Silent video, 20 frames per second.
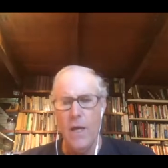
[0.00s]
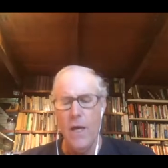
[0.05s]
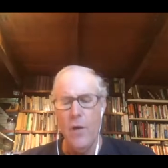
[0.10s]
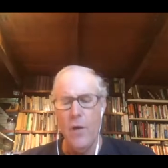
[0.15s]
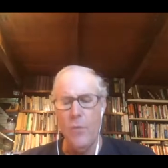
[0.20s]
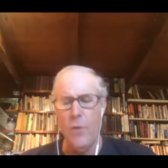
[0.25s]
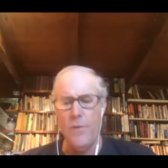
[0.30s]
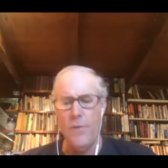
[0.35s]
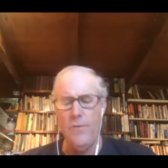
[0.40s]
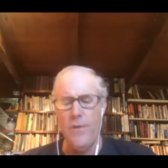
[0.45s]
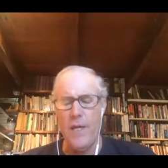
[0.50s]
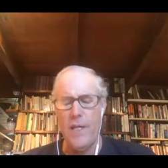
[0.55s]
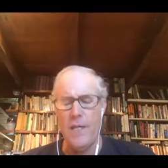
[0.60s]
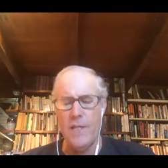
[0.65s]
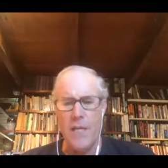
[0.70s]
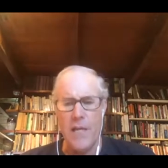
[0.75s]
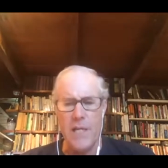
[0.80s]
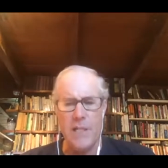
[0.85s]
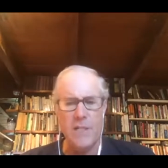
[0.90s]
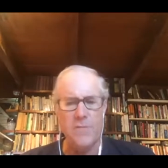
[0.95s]
with
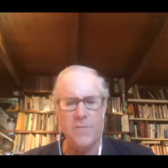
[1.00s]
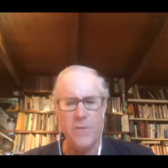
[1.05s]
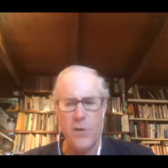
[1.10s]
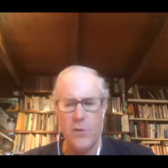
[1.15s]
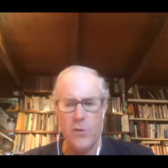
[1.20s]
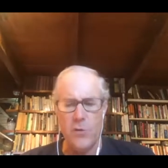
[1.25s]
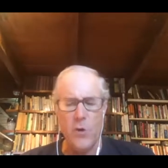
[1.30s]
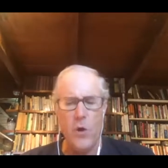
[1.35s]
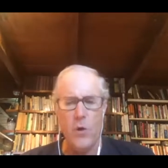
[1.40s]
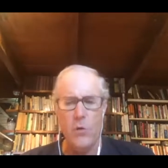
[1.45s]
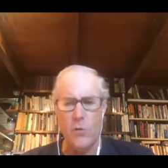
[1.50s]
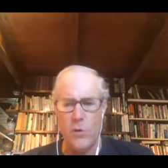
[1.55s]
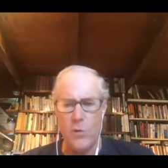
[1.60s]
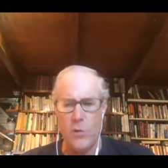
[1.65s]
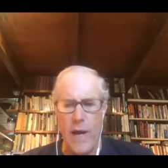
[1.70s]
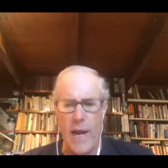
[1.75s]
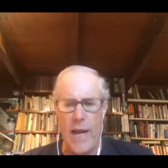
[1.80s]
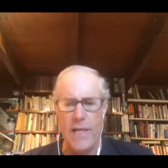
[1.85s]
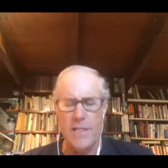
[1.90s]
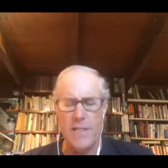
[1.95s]
intensive controlled
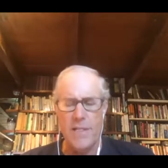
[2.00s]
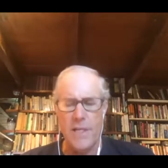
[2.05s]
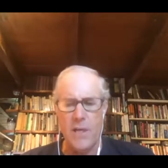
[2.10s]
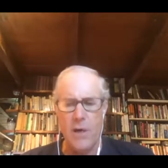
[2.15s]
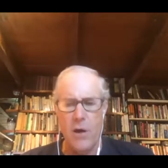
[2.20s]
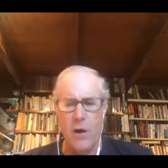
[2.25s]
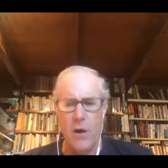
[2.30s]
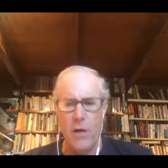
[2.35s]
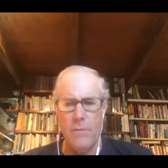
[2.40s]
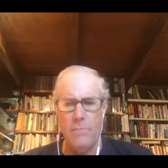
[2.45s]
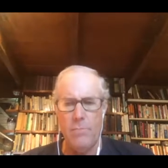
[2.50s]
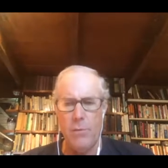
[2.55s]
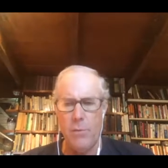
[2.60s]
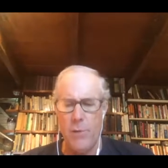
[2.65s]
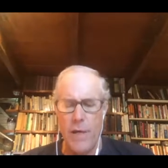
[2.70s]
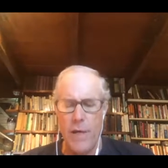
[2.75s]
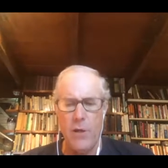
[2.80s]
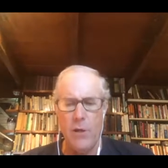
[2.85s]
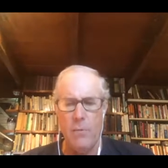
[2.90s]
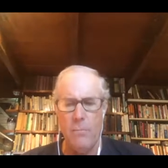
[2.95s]
grazing on
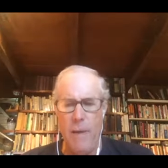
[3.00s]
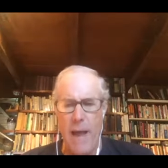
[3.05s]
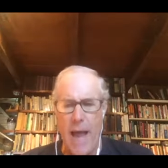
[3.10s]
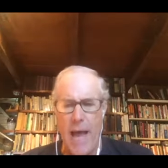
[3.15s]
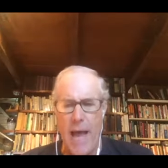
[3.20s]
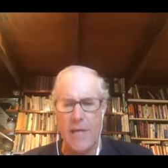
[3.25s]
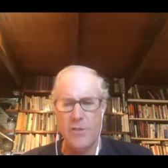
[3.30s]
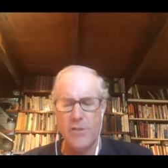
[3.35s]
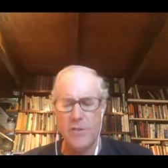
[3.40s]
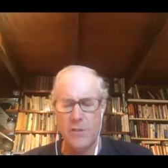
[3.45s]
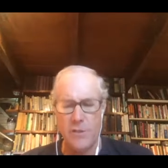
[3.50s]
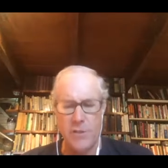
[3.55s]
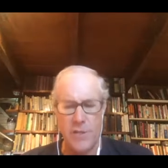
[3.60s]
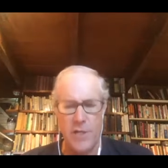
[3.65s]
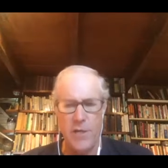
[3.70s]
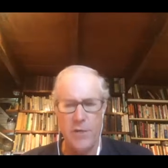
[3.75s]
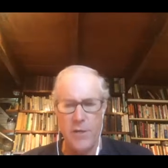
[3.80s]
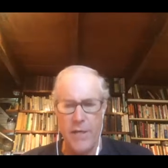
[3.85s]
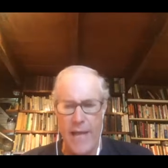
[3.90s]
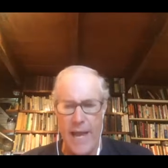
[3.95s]
perennial pastures than
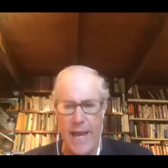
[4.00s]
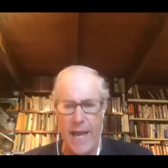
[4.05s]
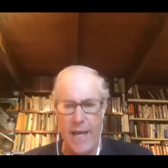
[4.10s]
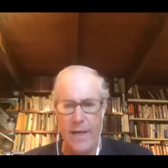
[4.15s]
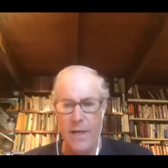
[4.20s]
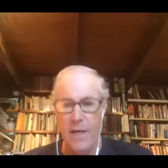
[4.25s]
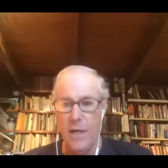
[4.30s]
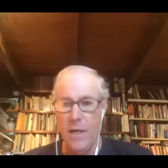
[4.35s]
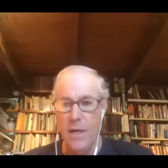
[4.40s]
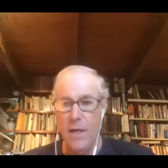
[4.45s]
you can